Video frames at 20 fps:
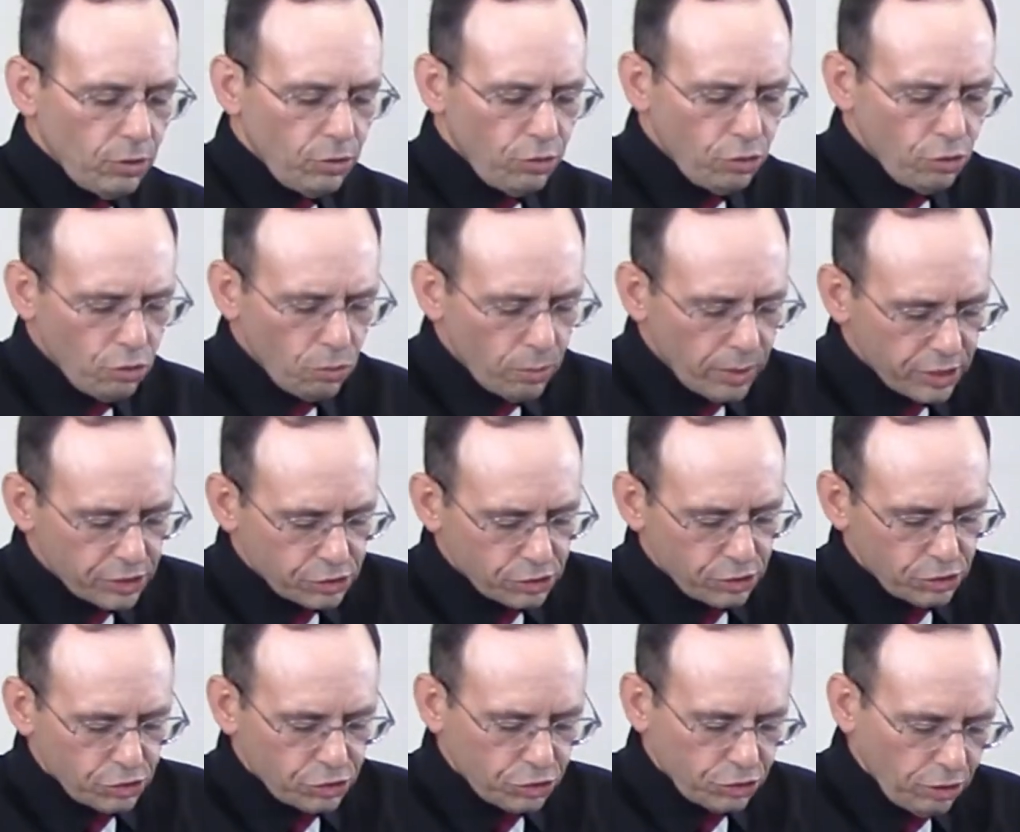to which
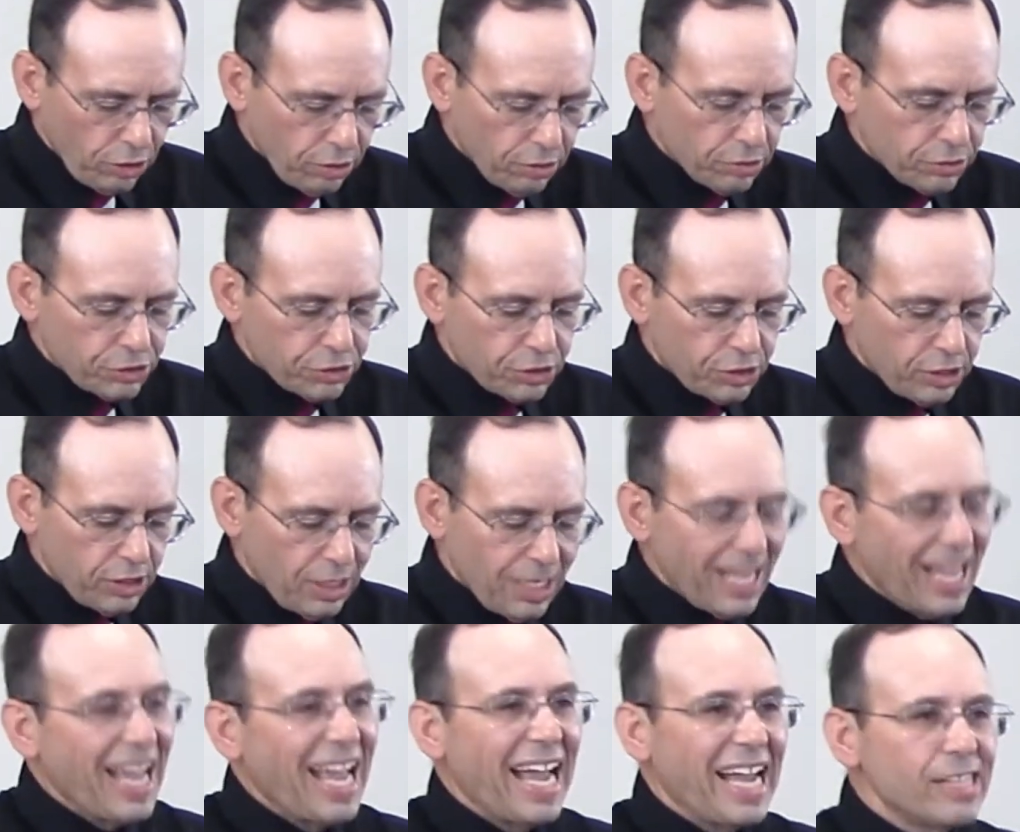the church
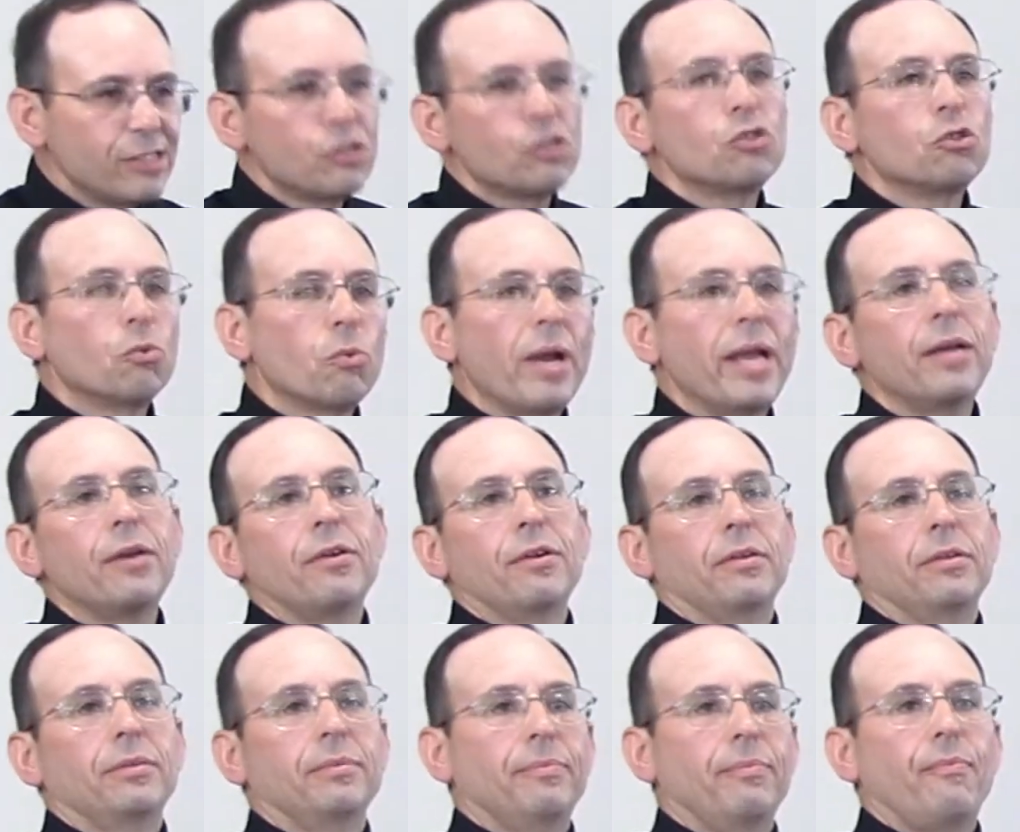has surrendered.
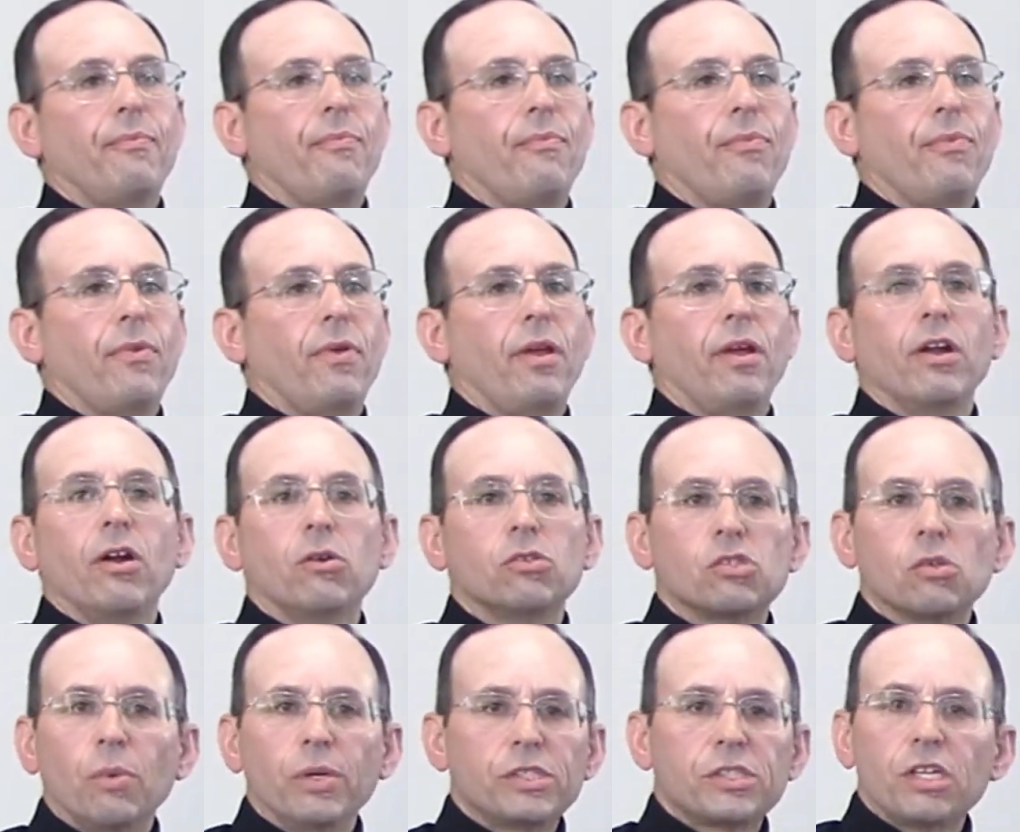No,
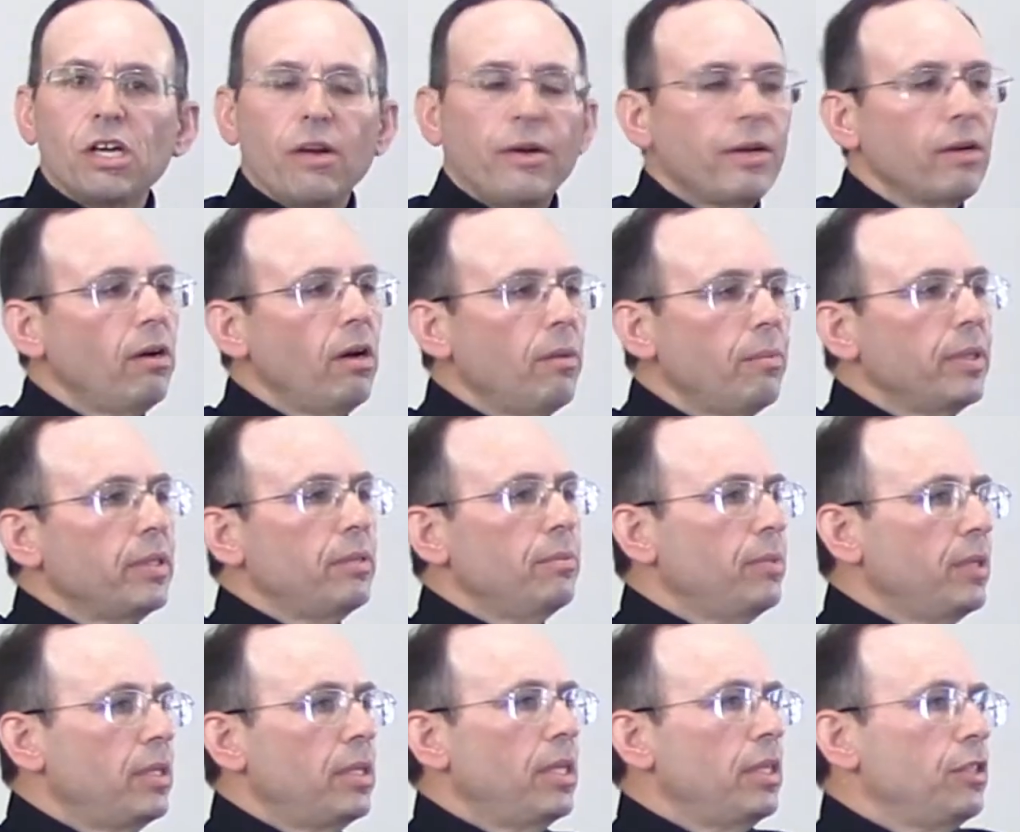so what's going on
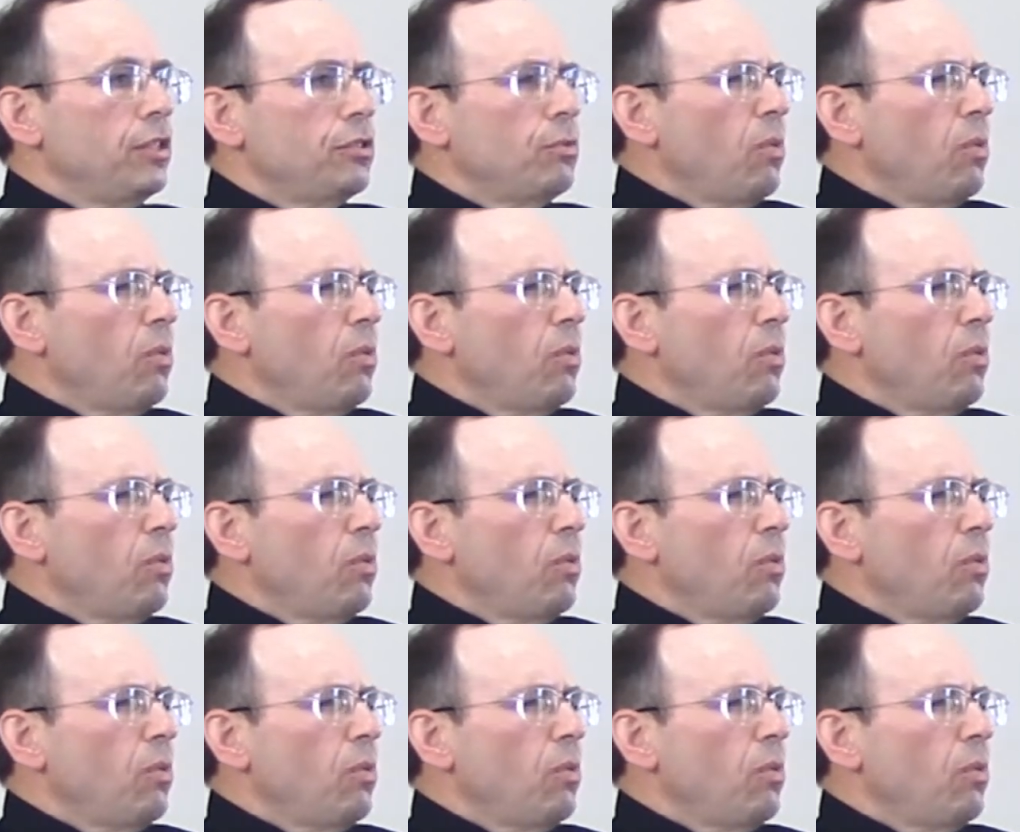within?